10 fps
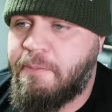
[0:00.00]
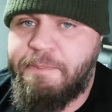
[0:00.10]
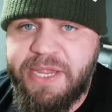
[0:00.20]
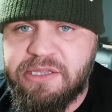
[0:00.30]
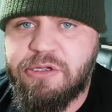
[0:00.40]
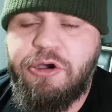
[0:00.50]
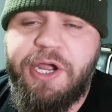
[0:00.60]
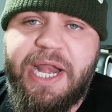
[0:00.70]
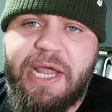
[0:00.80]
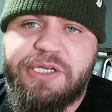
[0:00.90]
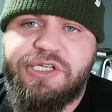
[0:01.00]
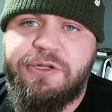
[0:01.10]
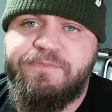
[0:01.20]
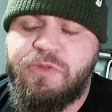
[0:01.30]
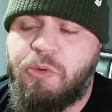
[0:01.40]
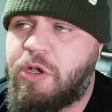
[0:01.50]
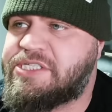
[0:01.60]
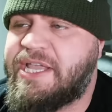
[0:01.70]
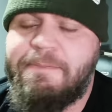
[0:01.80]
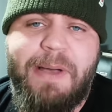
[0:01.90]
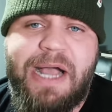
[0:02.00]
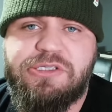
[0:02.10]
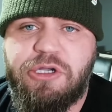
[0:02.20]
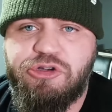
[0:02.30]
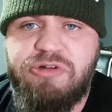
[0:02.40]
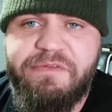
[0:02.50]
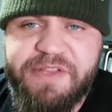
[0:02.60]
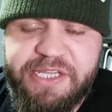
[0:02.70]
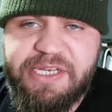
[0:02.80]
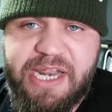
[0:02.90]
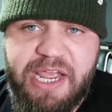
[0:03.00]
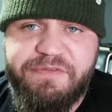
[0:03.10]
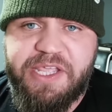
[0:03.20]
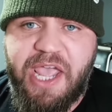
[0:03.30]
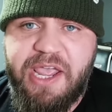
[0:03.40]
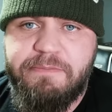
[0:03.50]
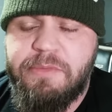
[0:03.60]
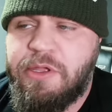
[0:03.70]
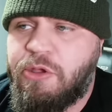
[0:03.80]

Be the cutting edge. What's the impact on traveling the day of a game?